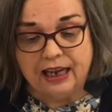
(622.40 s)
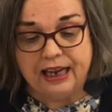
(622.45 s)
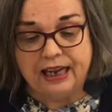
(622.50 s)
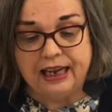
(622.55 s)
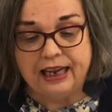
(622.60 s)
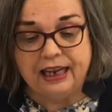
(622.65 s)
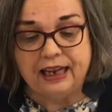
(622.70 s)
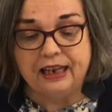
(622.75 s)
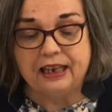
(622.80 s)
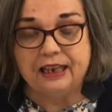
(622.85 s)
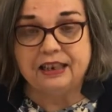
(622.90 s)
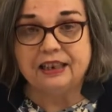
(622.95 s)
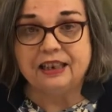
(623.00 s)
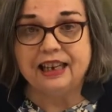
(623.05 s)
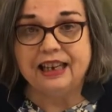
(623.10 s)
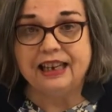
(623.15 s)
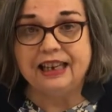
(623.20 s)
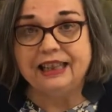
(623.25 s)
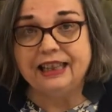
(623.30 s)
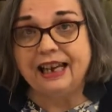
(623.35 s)
And
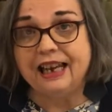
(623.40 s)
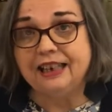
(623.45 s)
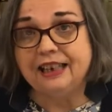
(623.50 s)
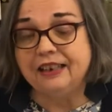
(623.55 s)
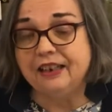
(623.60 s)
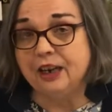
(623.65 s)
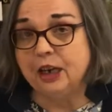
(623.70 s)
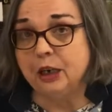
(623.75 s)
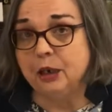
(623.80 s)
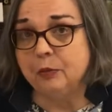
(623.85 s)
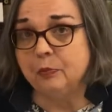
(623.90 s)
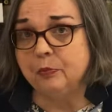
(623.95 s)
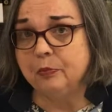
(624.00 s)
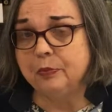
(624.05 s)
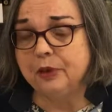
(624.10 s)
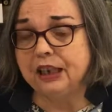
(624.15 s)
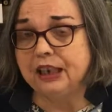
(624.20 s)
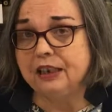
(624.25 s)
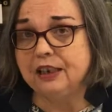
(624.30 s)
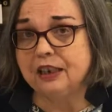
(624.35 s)
at that time,
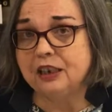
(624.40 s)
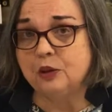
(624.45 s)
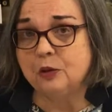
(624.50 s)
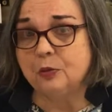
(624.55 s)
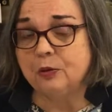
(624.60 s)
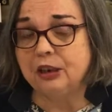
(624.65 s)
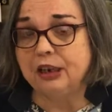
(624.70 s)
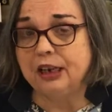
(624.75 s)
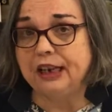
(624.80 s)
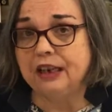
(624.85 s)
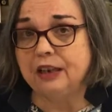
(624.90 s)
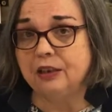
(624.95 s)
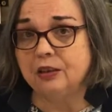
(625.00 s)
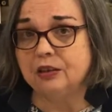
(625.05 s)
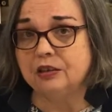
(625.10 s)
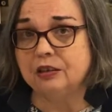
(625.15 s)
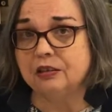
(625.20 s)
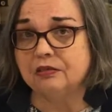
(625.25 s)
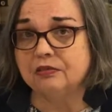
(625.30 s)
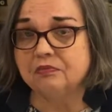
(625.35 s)
picnics were
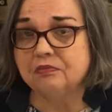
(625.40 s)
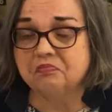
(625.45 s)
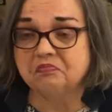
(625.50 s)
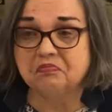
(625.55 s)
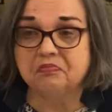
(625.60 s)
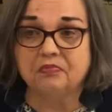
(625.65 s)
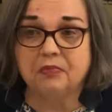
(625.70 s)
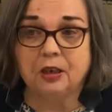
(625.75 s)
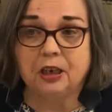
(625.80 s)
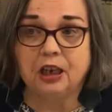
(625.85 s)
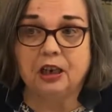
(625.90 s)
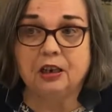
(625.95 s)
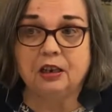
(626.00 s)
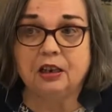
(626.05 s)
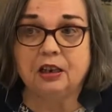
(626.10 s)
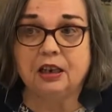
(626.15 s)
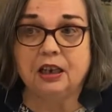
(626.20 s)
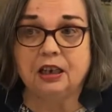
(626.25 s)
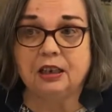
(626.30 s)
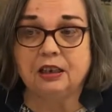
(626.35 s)
held
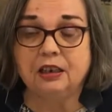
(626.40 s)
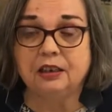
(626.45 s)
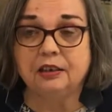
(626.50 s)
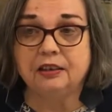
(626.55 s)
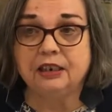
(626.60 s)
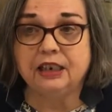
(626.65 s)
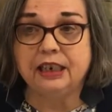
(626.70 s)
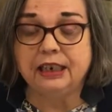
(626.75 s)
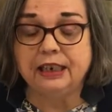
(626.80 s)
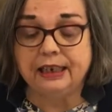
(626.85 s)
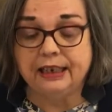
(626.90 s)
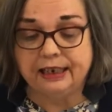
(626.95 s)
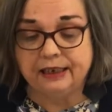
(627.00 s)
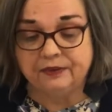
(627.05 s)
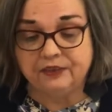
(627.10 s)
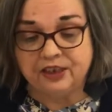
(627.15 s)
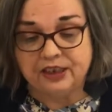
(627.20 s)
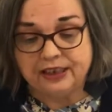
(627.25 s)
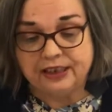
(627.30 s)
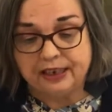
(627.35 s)
on any
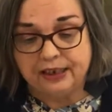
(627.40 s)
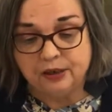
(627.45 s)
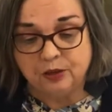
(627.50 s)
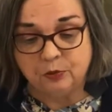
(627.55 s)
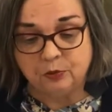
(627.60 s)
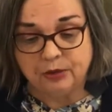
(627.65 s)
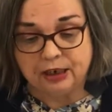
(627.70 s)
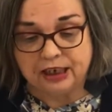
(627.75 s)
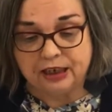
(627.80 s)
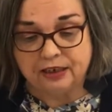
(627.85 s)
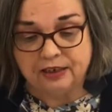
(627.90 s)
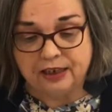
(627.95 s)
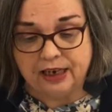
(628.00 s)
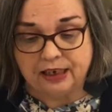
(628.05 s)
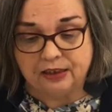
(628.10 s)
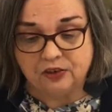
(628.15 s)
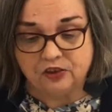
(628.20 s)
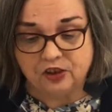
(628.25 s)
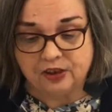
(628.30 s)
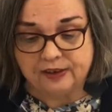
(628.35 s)
given day of the week,
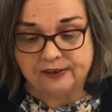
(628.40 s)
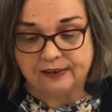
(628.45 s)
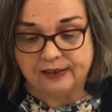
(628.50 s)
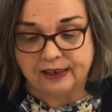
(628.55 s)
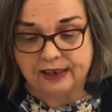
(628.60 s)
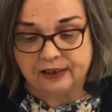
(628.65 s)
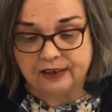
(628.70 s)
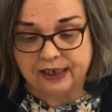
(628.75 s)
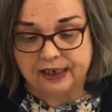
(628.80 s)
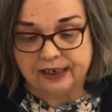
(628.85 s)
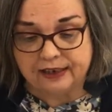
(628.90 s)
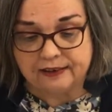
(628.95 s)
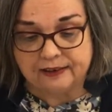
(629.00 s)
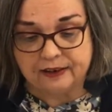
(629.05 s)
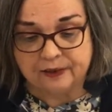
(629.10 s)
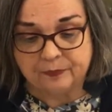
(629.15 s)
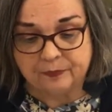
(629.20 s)
not just Sundays.